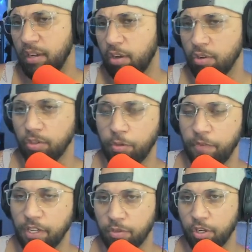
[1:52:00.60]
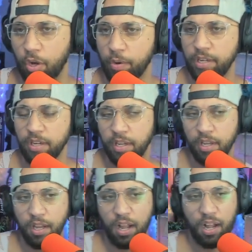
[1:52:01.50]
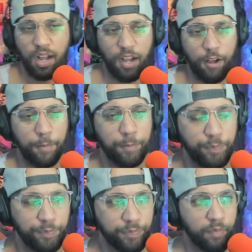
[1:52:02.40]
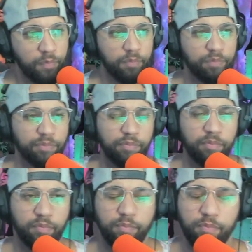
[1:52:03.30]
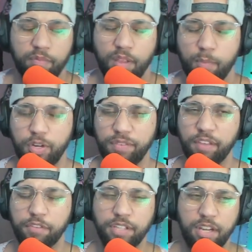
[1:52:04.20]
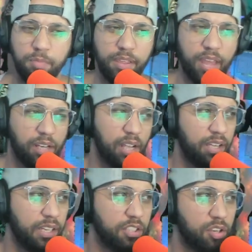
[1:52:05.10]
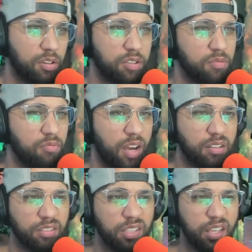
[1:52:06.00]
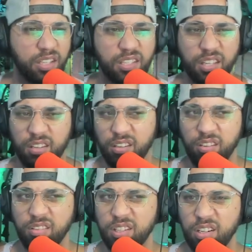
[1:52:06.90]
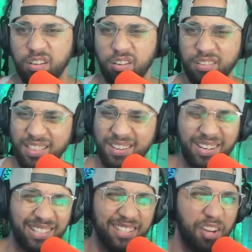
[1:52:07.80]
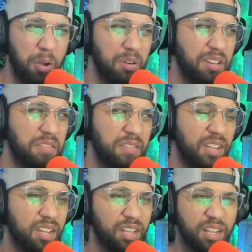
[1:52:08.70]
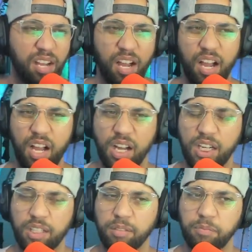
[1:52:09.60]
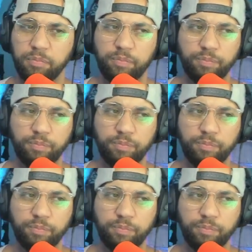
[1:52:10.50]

go to Lufest are going. Um I'm trying to think if there's anybody that I, I like talk to regularly that said they're going at all. Not that I like know of. Um